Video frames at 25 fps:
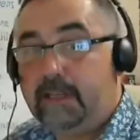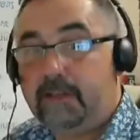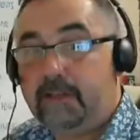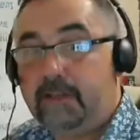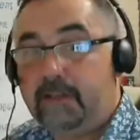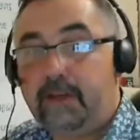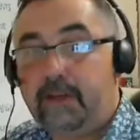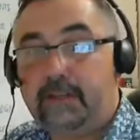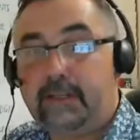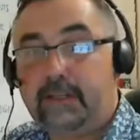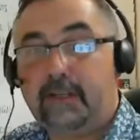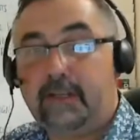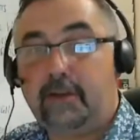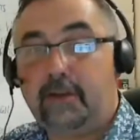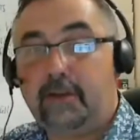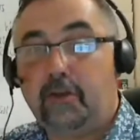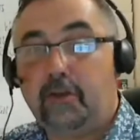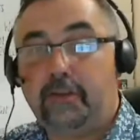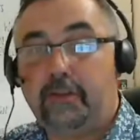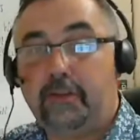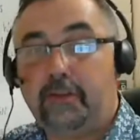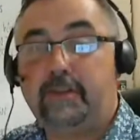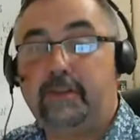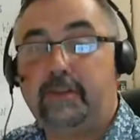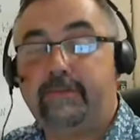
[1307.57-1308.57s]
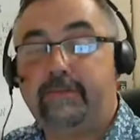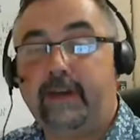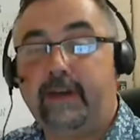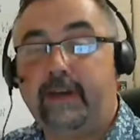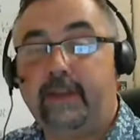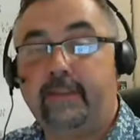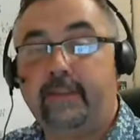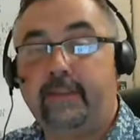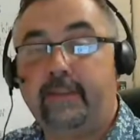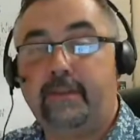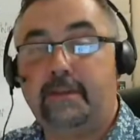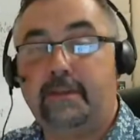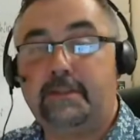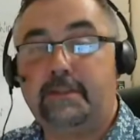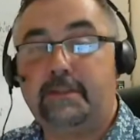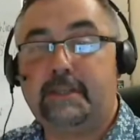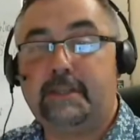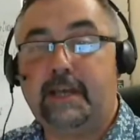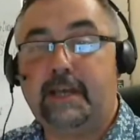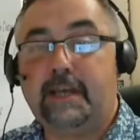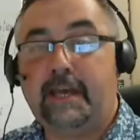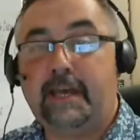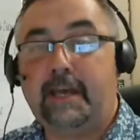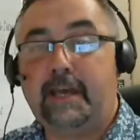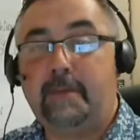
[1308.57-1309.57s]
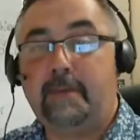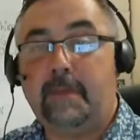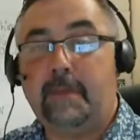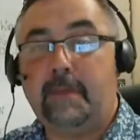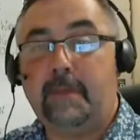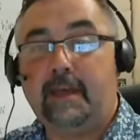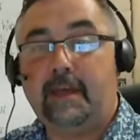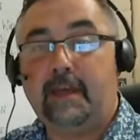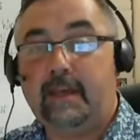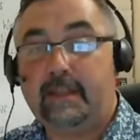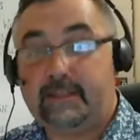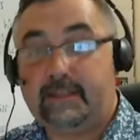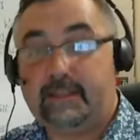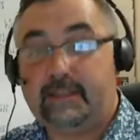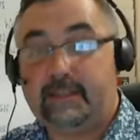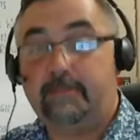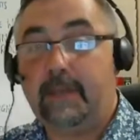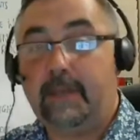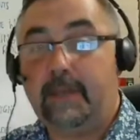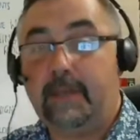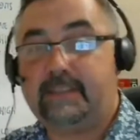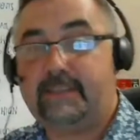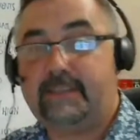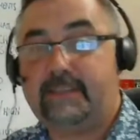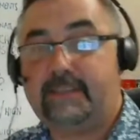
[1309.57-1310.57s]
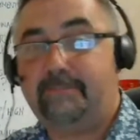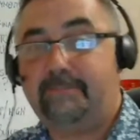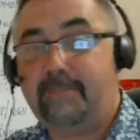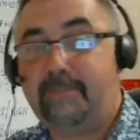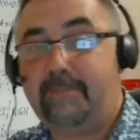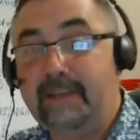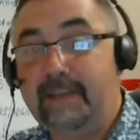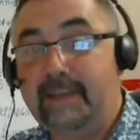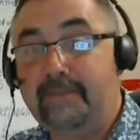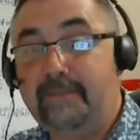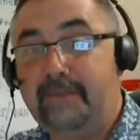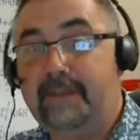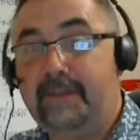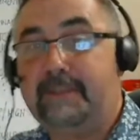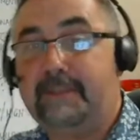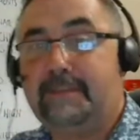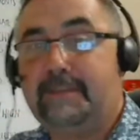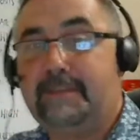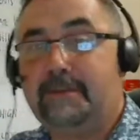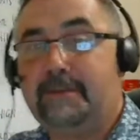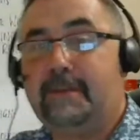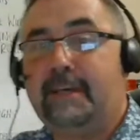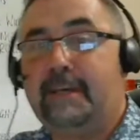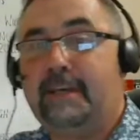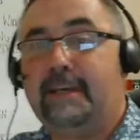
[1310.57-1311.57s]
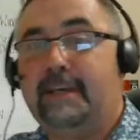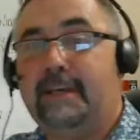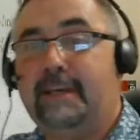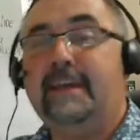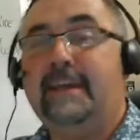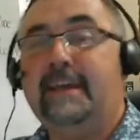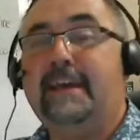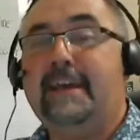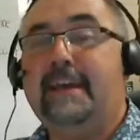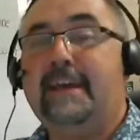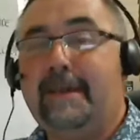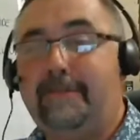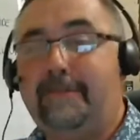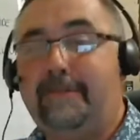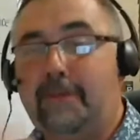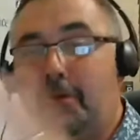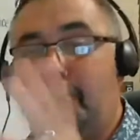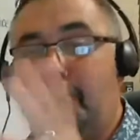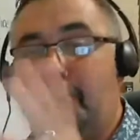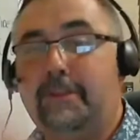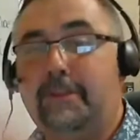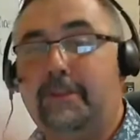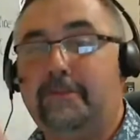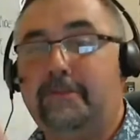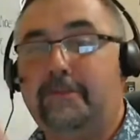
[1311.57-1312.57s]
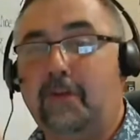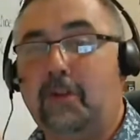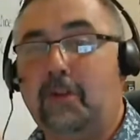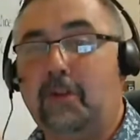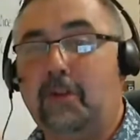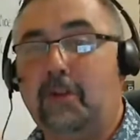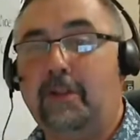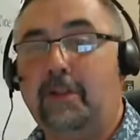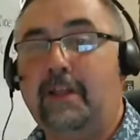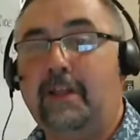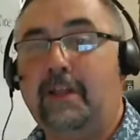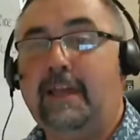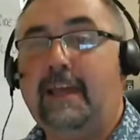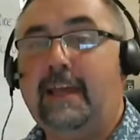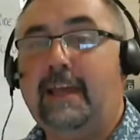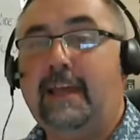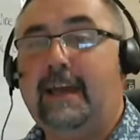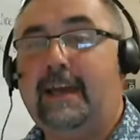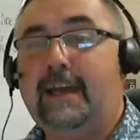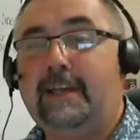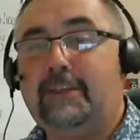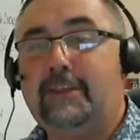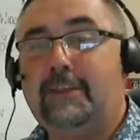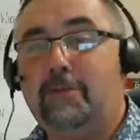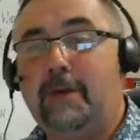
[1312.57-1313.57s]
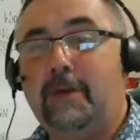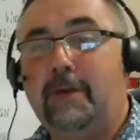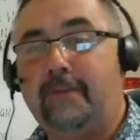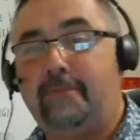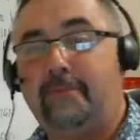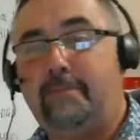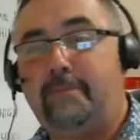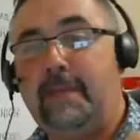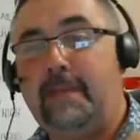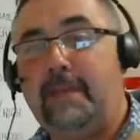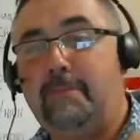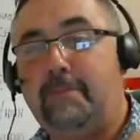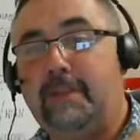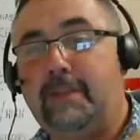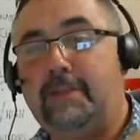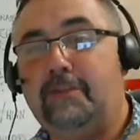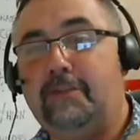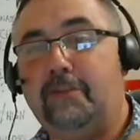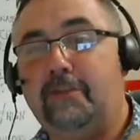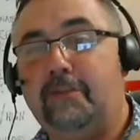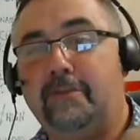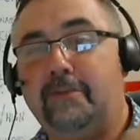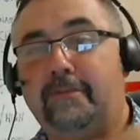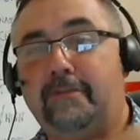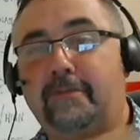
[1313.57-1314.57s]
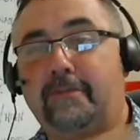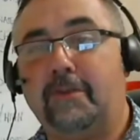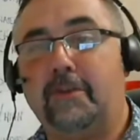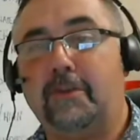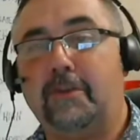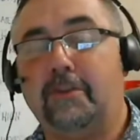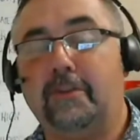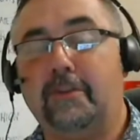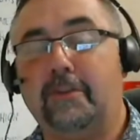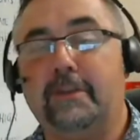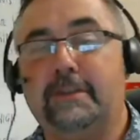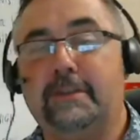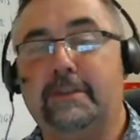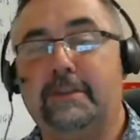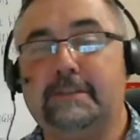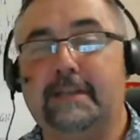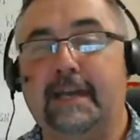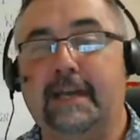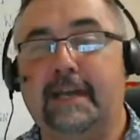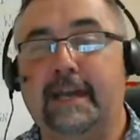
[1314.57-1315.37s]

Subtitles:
in a great deal, other than the fact that it's a massive benefit. Okay, if you're in the funnel and you have people in your funnel that